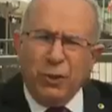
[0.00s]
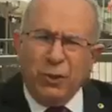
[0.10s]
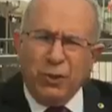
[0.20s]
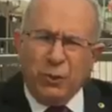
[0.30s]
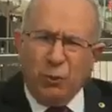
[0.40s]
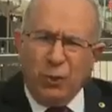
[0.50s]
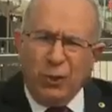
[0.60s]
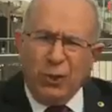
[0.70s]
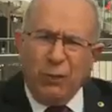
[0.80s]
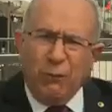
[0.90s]
to
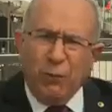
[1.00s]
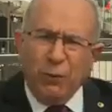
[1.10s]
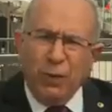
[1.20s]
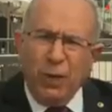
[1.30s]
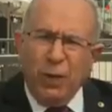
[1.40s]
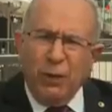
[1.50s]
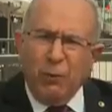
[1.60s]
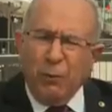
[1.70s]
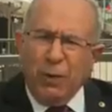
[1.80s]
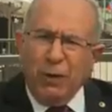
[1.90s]
this effort.
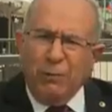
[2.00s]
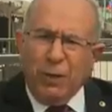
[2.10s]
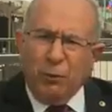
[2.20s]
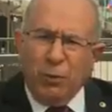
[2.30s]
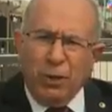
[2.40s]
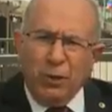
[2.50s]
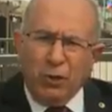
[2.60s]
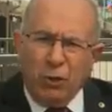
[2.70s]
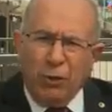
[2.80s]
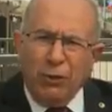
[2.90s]
We believe that we
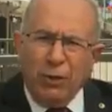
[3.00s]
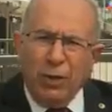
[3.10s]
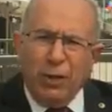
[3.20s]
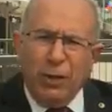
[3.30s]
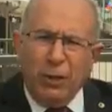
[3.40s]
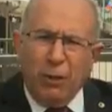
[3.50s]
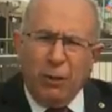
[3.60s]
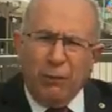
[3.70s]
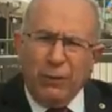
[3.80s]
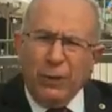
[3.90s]
enjoy the
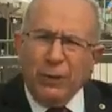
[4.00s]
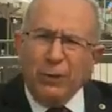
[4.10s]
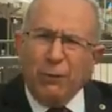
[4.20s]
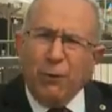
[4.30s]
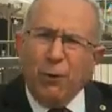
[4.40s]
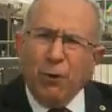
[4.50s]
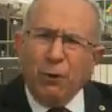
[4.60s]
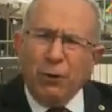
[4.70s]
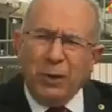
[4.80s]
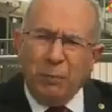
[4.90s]
confidence of all
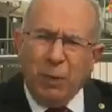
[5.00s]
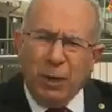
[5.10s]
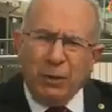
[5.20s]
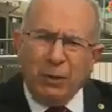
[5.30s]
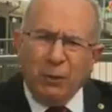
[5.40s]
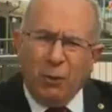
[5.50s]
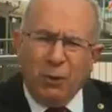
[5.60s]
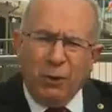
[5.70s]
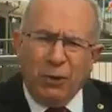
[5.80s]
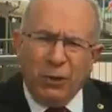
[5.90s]
the three parties,
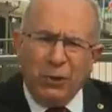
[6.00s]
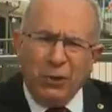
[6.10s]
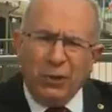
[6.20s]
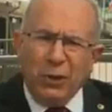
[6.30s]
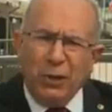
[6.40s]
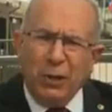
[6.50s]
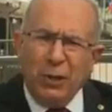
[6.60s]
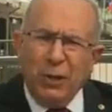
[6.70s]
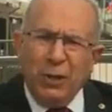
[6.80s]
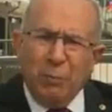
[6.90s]
all the three sisterly
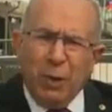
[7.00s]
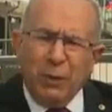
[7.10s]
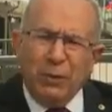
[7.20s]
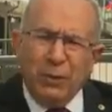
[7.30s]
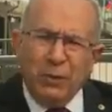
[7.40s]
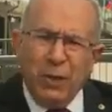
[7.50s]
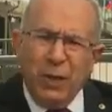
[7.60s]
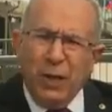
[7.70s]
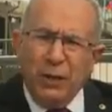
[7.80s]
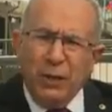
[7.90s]
parties,
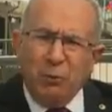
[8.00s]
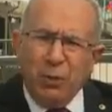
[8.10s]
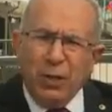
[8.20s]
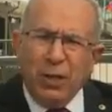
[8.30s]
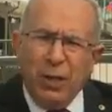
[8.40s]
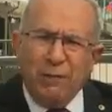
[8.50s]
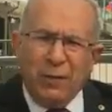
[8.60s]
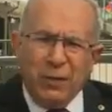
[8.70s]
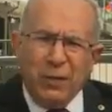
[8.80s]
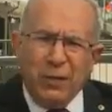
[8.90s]
and that we can
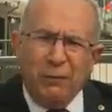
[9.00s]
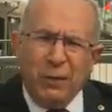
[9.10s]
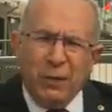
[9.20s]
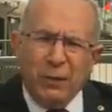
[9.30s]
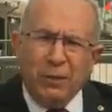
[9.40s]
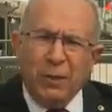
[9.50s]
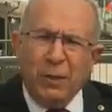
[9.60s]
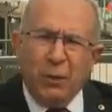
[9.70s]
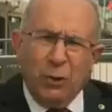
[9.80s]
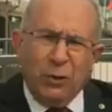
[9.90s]
have a significant
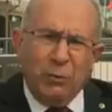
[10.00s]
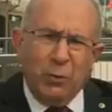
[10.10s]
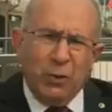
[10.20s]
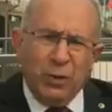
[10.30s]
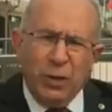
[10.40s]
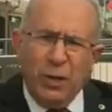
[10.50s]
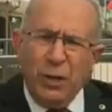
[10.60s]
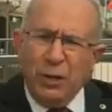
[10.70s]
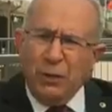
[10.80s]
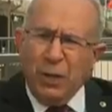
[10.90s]
contribution
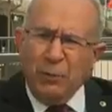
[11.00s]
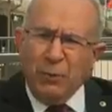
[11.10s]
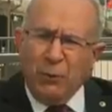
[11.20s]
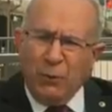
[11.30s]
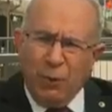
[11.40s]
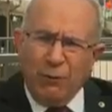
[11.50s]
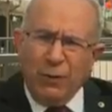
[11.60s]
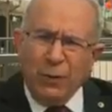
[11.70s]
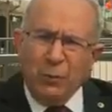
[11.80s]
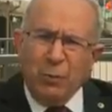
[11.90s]
in terms of
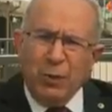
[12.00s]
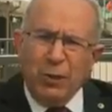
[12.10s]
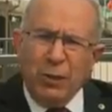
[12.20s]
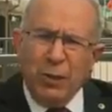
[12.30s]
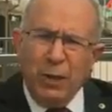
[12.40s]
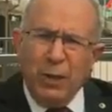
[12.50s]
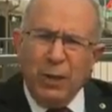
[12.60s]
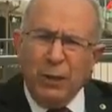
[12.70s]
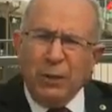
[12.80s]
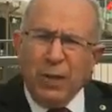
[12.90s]
confidence building,
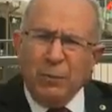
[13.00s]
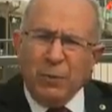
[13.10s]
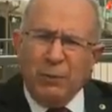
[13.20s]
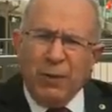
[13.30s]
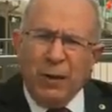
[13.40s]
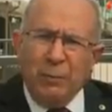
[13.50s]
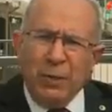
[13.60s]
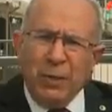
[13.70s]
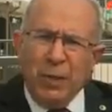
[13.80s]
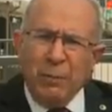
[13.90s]
in terms of
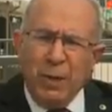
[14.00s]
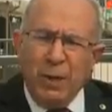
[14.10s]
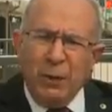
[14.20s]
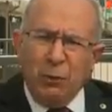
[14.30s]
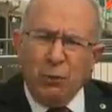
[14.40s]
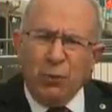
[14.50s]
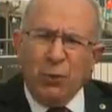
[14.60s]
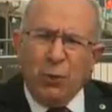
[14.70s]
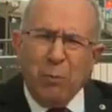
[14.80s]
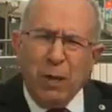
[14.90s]
helping them to
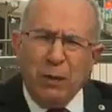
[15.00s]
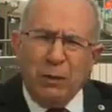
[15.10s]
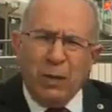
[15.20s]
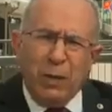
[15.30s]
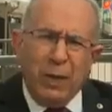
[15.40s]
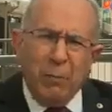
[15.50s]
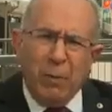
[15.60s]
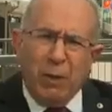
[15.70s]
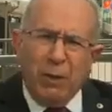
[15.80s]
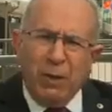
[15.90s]
surmount a
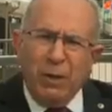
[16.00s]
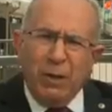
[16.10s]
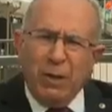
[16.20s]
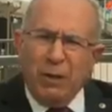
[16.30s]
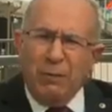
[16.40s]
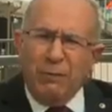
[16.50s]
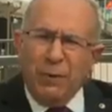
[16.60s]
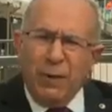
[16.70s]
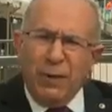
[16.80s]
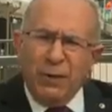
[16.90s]
number
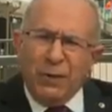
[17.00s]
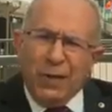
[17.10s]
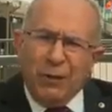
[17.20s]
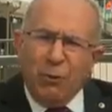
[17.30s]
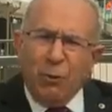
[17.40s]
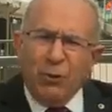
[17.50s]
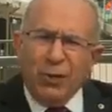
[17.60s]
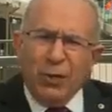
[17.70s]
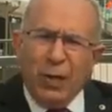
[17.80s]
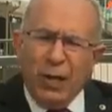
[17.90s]
of
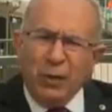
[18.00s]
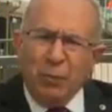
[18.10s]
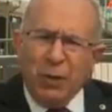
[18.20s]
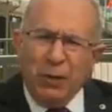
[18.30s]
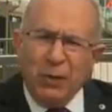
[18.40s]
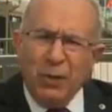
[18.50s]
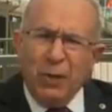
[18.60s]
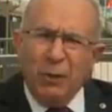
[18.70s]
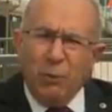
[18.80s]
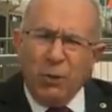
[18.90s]
psychological aspects
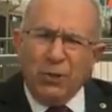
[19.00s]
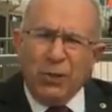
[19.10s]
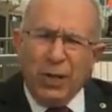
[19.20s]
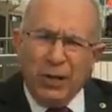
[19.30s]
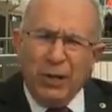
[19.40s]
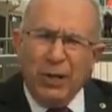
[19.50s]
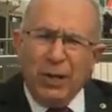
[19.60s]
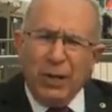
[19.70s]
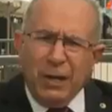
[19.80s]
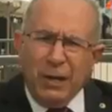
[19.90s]
which can
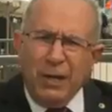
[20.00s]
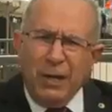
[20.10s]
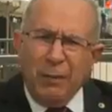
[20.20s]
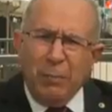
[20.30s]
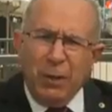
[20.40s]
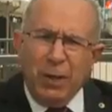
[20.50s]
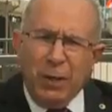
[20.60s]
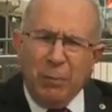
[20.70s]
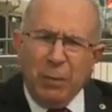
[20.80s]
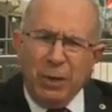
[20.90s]
really be
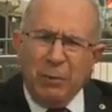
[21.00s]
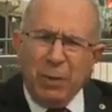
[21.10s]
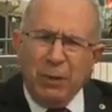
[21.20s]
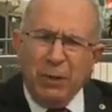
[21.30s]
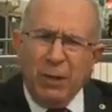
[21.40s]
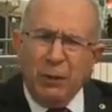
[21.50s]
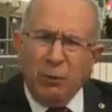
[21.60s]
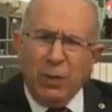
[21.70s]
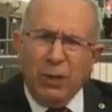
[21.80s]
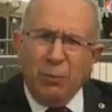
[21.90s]
an impediment
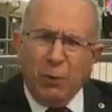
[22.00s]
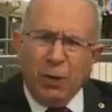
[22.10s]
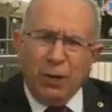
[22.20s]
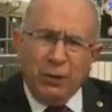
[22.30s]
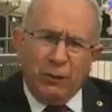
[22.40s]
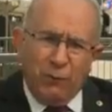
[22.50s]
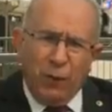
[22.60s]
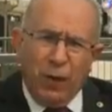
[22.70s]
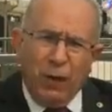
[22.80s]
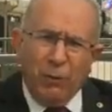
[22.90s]
to any progress
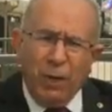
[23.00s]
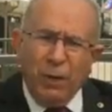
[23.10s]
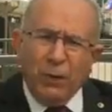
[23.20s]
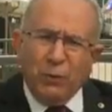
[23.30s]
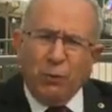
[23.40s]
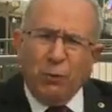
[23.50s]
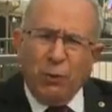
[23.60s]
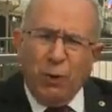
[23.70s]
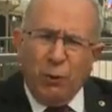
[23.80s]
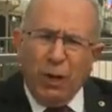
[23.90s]
for now.
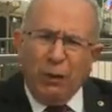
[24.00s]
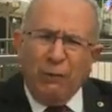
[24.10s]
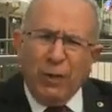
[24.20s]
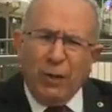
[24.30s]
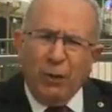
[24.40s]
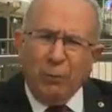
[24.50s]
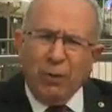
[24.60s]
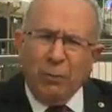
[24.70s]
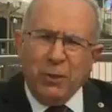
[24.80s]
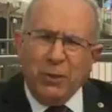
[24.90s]
So we are fairly
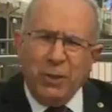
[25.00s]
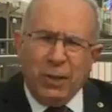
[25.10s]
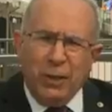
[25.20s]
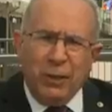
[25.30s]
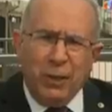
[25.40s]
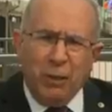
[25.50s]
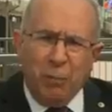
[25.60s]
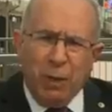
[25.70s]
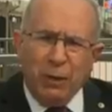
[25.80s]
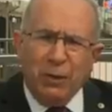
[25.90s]
optimistic. I think
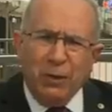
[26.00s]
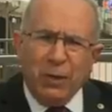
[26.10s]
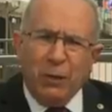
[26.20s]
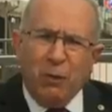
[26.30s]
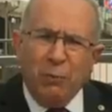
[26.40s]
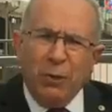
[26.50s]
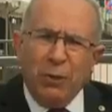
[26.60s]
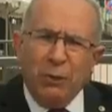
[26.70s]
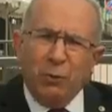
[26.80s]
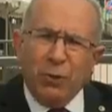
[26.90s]
the parties are
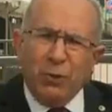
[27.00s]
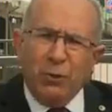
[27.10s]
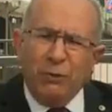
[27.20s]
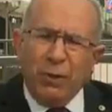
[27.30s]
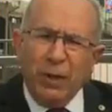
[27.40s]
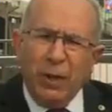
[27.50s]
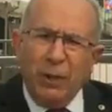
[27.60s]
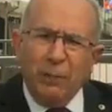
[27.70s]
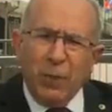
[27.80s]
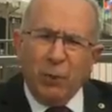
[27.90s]
committed to resolving
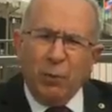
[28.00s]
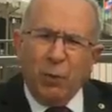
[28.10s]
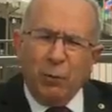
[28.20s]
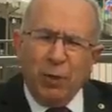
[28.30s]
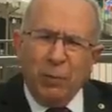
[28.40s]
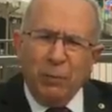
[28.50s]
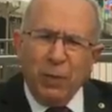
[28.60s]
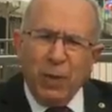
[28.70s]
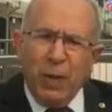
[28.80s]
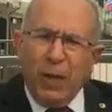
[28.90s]
the problem.
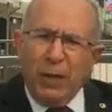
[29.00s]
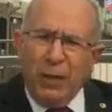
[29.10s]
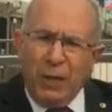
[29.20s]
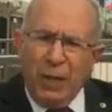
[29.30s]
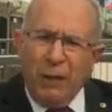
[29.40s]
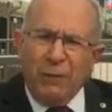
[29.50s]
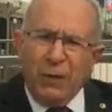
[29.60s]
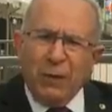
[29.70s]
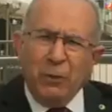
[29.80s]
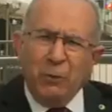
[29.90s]
The
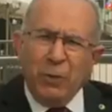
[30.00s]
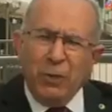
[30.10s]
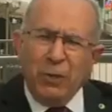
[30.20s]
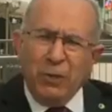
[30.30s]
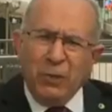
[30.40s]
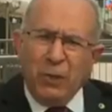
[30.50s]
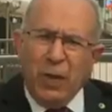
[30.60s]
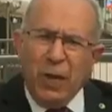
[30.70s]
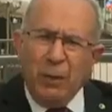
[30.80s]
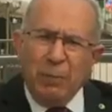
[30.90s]
African Union is
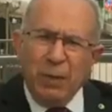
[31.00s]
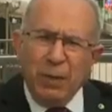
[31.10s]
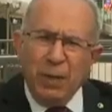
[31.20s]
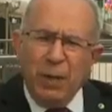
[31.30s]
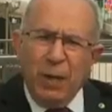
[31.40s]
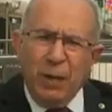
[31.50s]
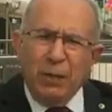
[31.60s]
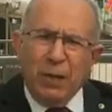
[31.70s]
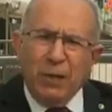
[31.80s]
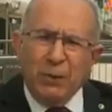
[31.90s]
helping,
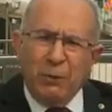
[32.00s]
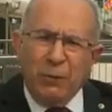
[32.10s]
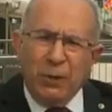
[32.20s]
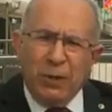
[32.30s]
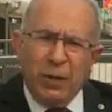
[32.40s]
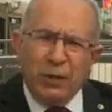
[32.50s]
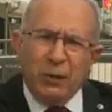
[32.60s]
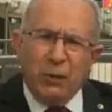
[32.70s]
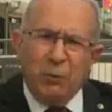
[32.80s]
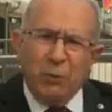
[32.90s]
and the rest of the
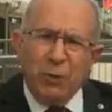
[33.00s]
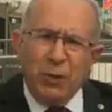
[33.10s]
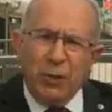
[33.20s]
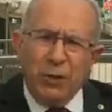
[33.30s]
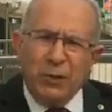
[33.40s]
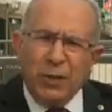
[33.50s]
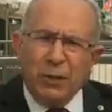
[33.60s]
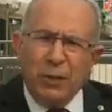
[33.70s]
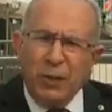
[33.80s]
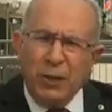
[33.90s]
international community is
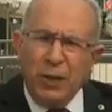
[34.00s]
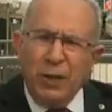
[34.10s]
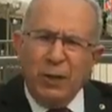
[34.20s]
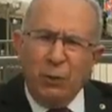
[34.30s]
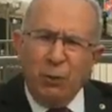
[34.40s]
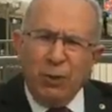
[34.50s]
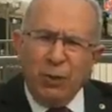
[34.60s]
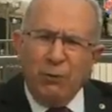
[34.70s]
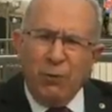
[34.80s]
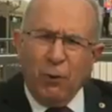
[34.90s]
certainly
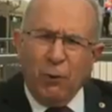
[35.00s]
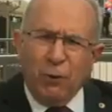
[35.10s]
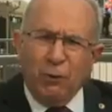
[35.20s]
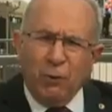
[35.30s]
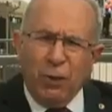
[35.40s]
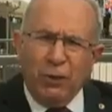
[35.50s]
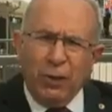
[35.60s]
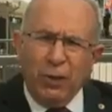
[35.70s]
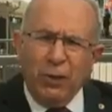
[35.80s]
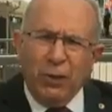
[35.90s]
looking forward to the
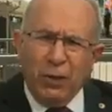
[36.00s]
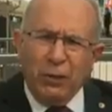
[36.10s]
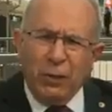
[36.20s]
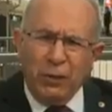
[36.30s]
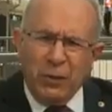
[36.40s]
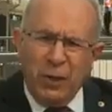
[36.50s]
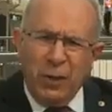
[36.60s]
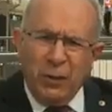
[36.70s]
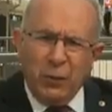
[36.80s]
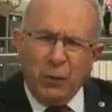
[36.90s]
three countries
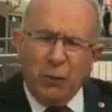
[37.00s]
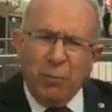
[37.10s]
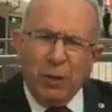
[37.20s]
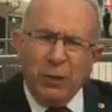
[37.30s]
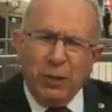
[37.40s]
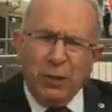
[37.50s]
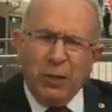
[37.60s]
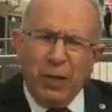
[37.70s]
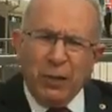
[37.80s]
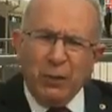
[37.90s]

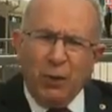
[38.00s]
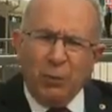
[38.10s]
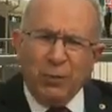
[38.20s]
surmounting the last